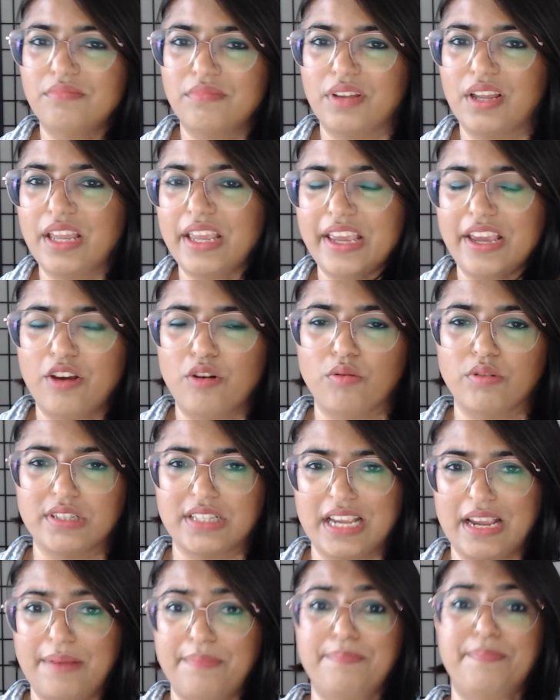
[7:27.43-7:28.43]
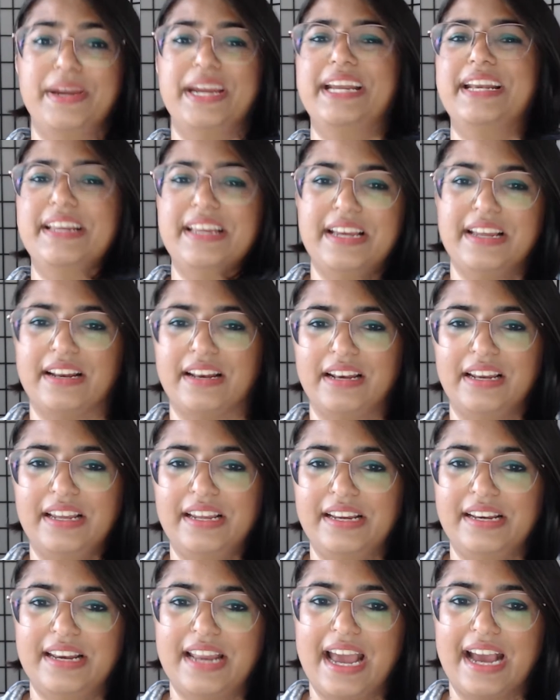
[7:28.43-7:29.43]
he goes
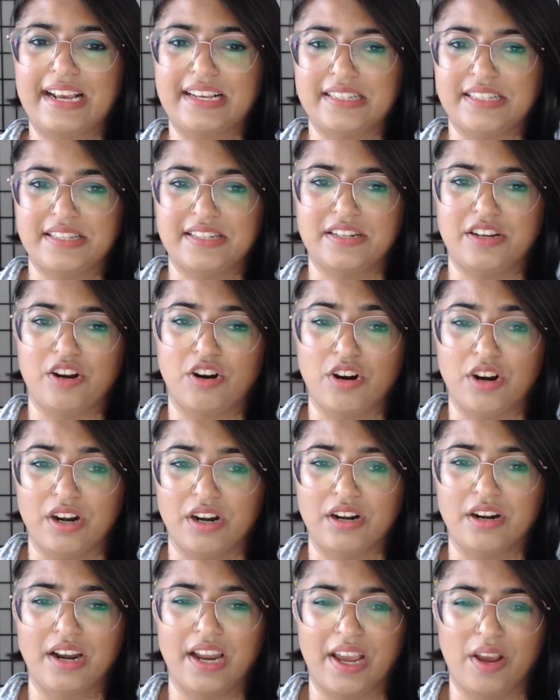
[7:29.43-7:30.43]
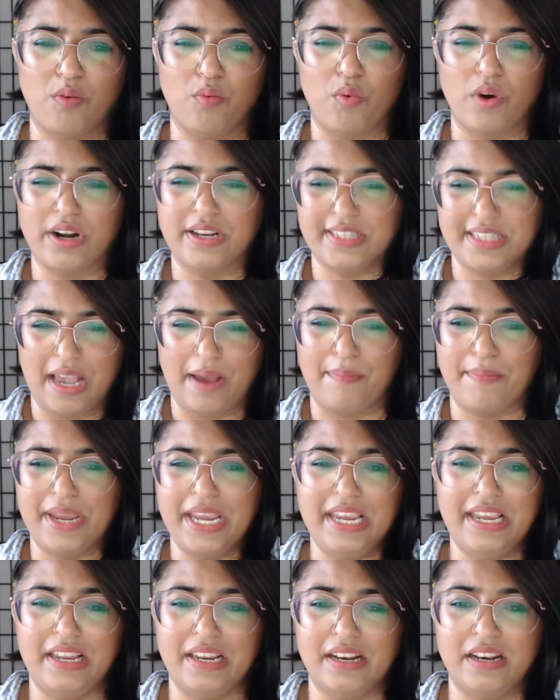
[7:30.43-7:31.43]
immediately next turn. What does that
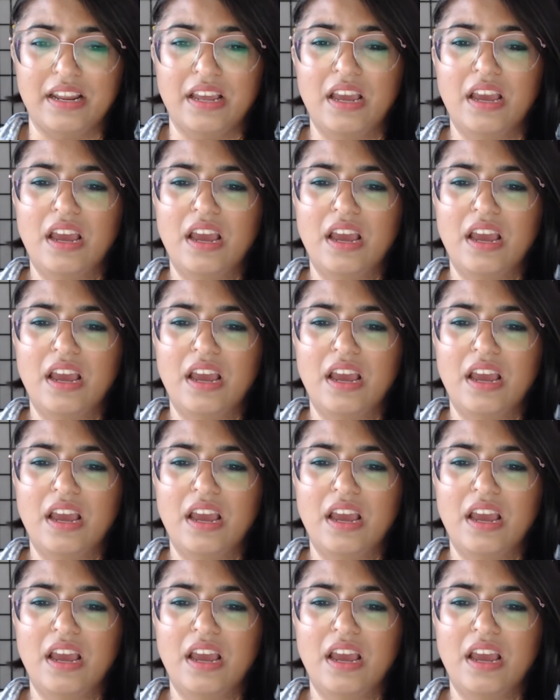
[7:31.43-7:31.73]
mean?